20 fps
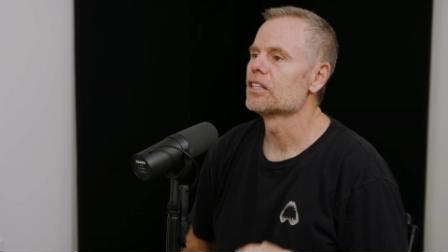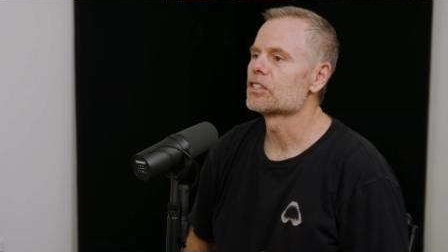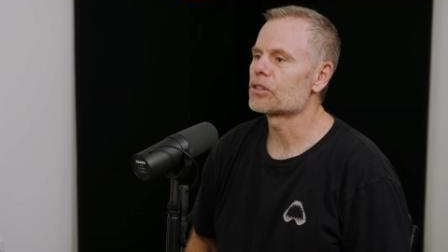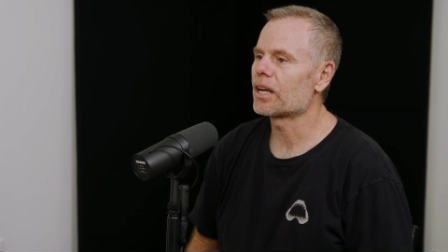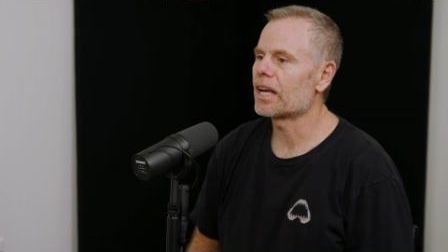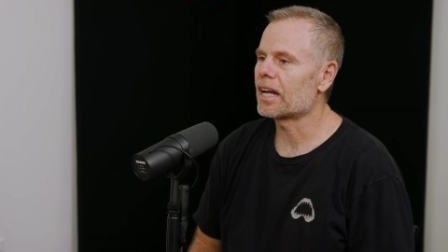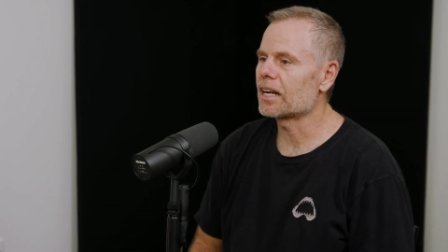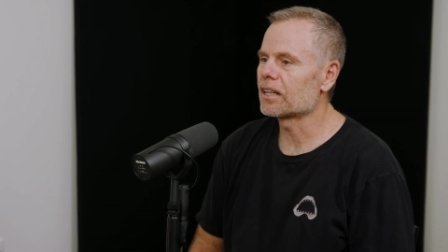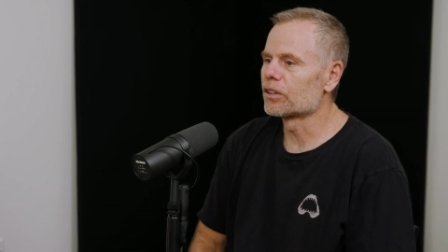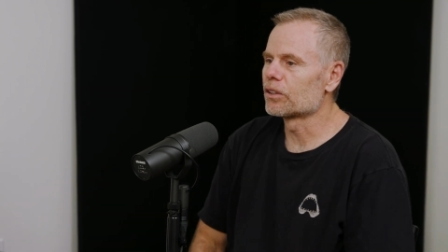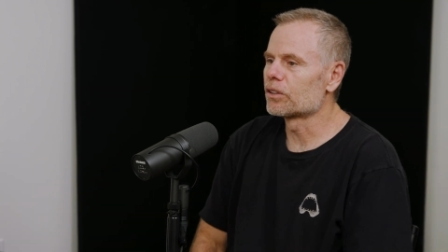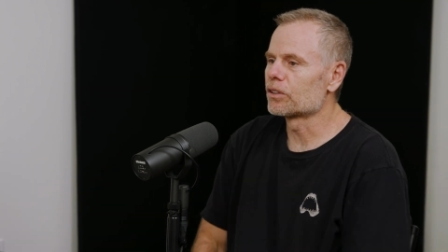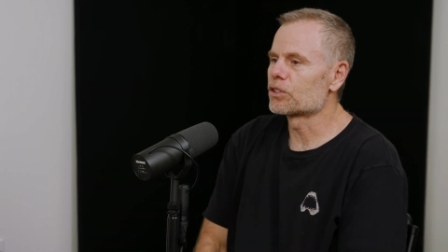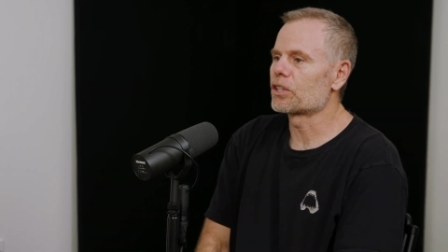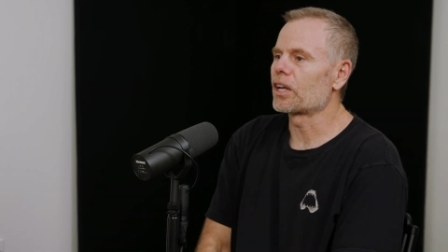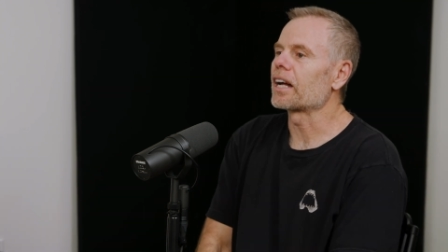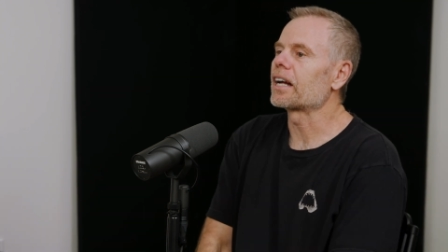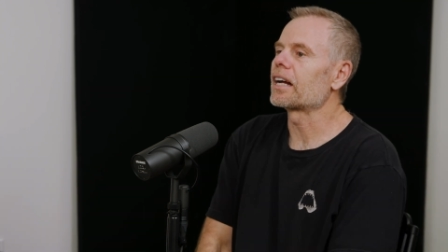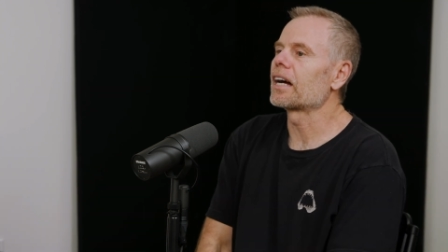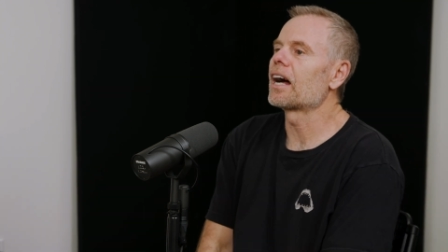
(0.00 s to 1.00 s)
So he had a little
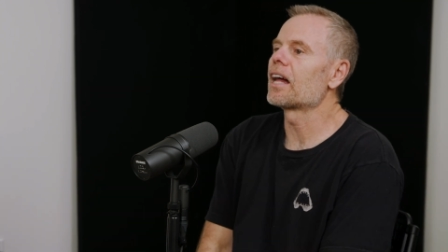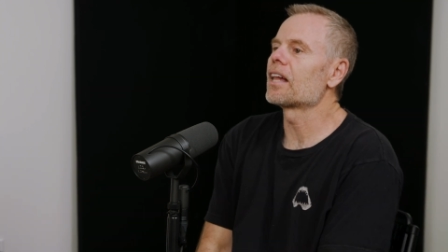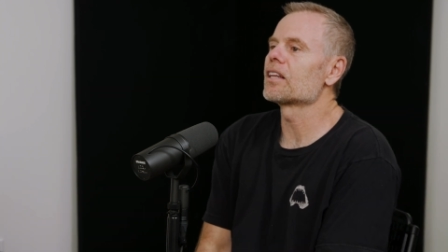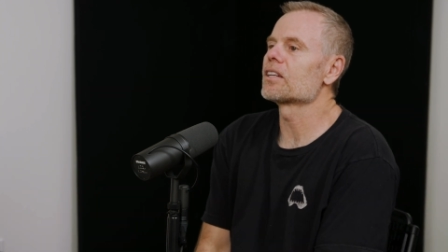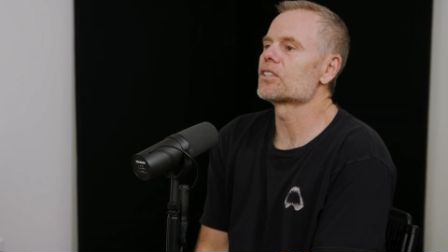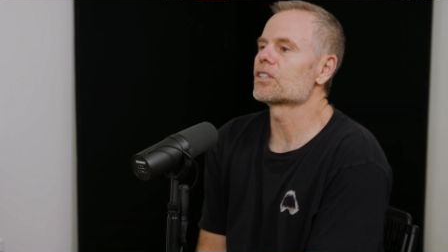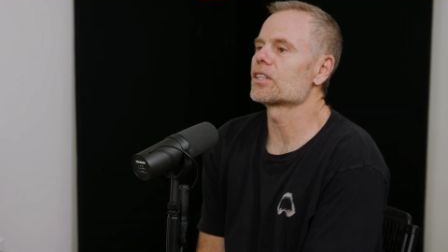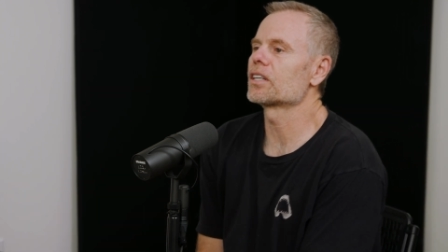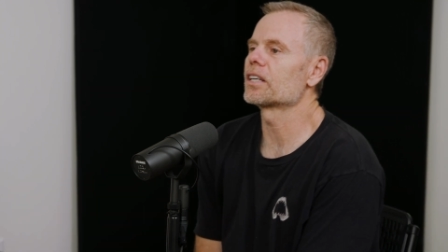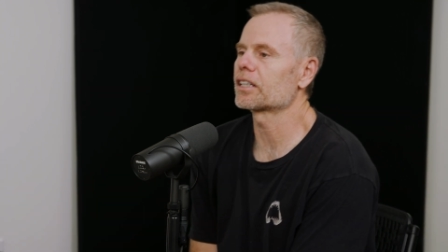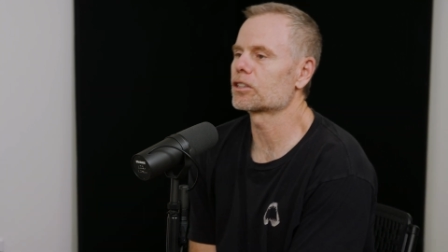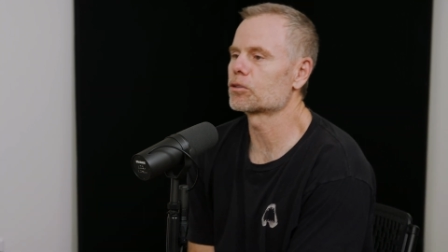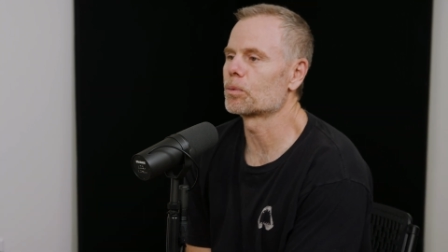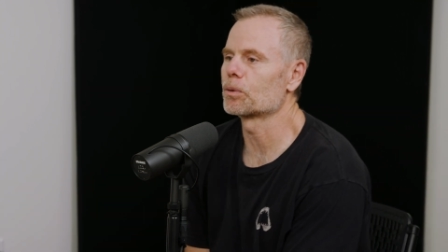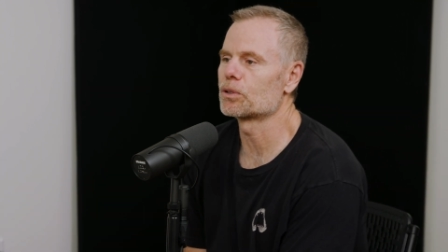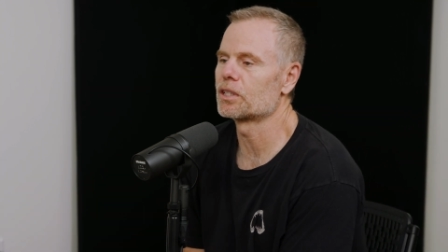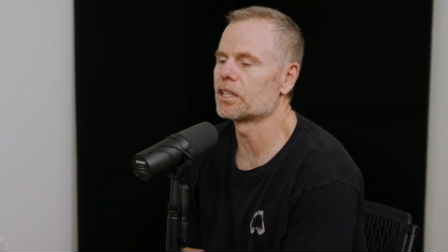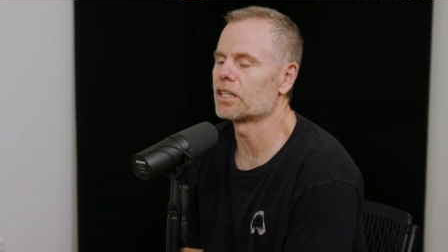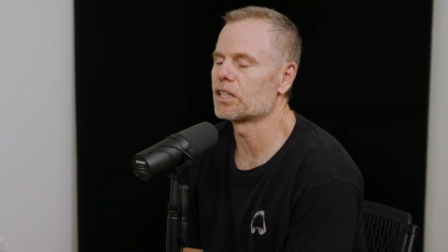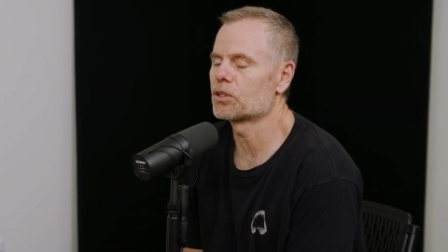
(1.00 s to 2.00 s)
psychology
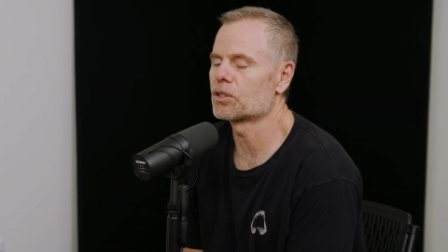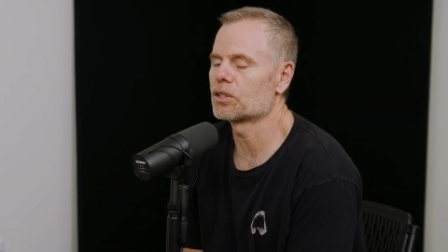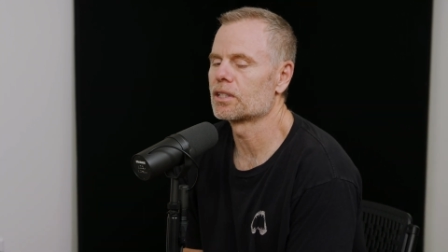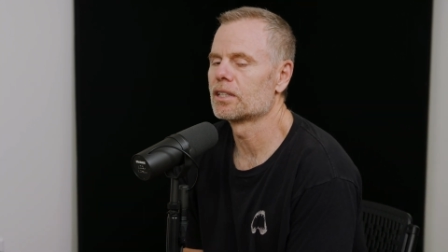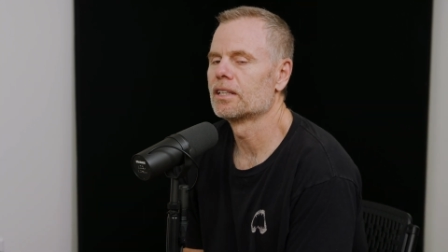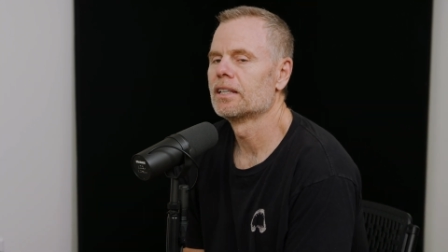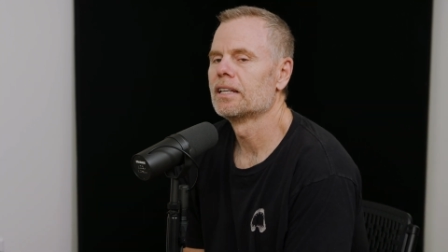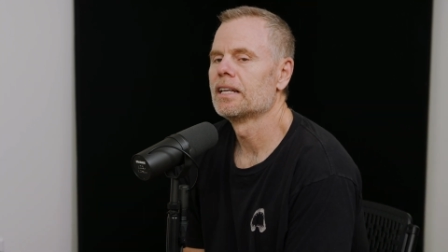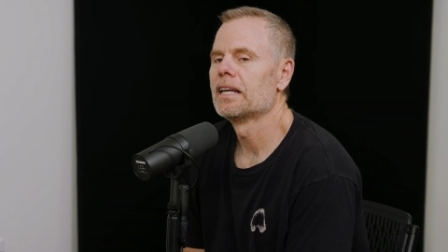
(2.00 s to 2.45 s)
expertise.